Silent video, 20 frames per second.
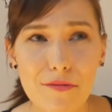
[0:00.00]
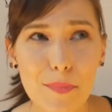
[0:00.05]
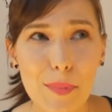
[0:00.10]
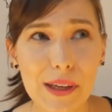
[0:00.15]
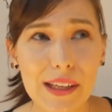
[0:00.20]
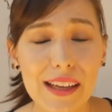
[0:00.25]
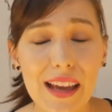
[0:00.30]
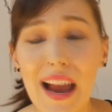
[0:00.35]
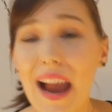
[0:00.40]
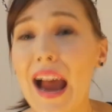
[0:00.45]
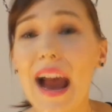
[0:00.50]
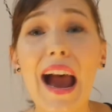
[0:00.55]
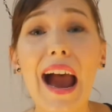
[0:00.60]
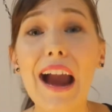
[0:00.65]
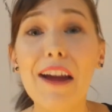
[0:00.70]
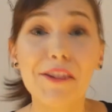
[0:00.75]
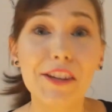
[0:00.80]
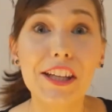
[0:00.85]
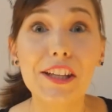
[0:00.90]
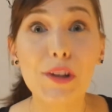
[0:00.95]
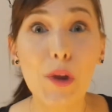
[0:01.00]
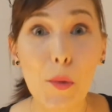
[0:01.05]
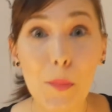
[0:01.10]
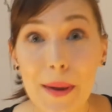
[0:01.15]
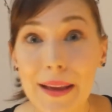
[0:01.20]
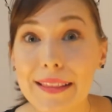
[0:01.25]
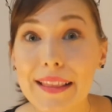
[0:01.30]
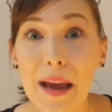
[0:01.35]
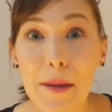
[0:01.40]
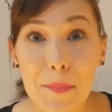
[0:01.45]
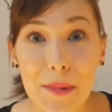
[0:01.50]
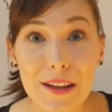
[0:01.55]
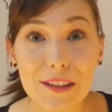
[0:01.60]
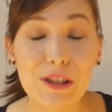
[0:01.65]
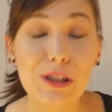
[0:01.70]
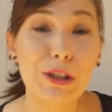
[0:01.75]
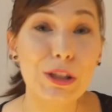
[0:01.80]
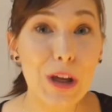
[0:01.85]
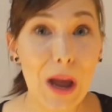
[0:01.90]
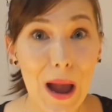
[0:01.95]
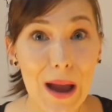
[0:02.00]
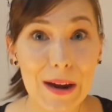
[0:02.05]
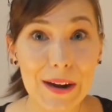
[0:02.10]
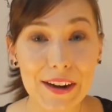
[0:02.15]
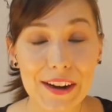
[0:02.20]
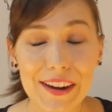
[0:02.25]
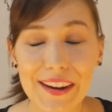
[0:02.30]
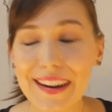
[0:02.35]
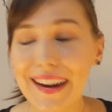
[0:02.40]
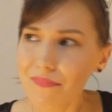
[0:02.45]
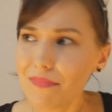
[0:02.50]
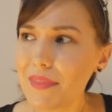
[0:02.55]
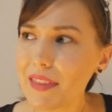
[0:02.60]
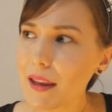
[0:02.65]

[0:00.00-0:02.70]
but I really don't make that much, shocker.